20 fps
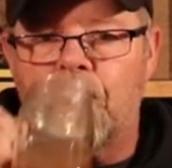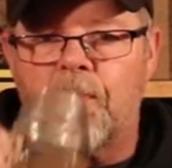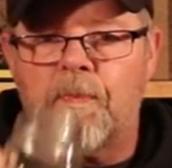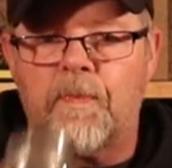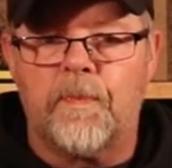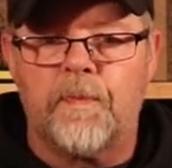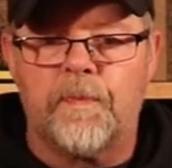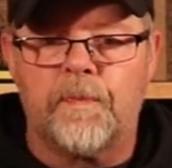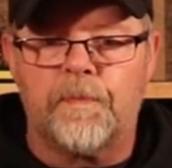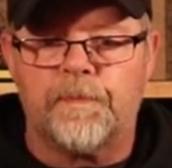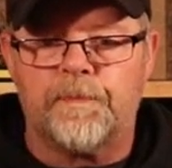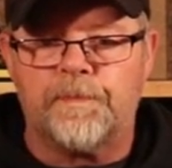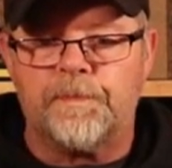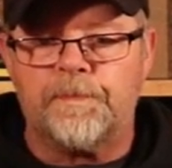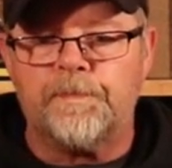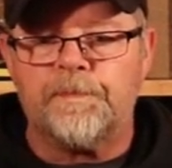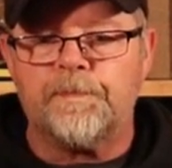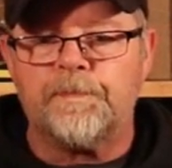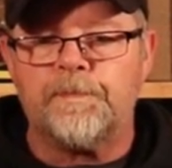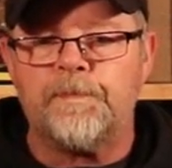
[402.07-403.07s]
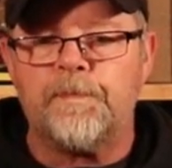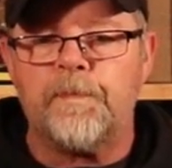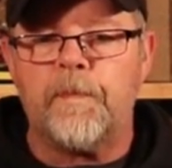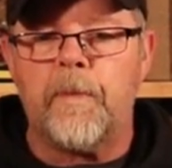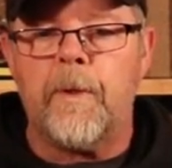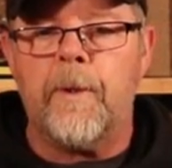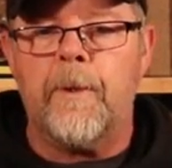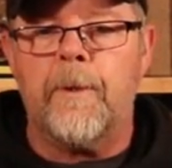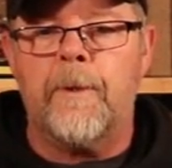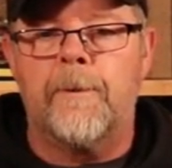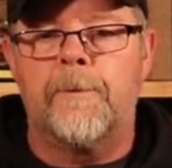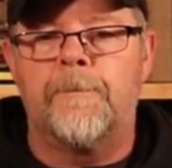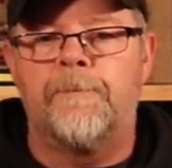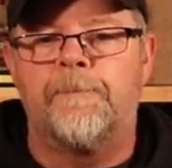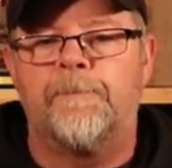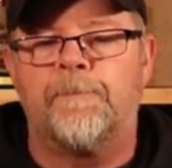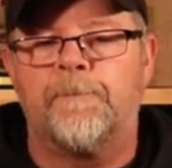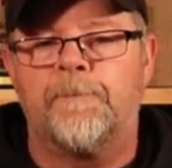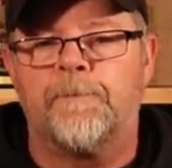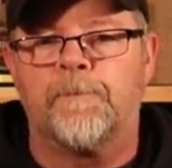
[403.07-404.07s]

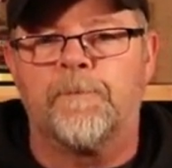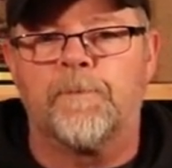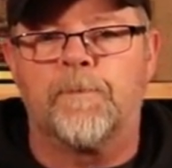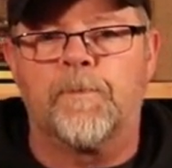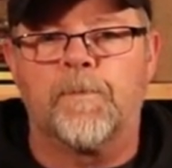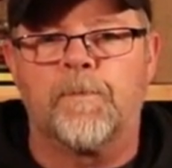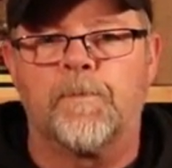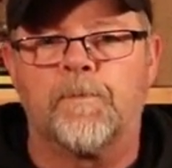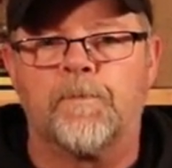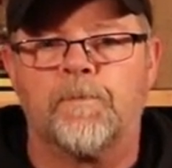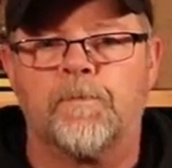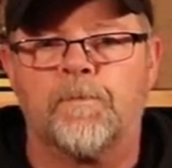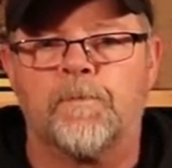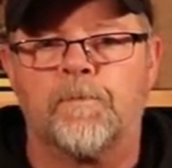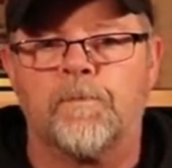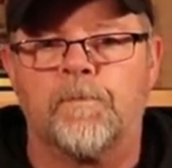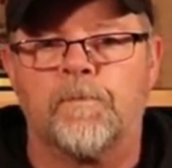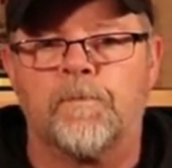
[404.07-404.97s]
Nothing is said.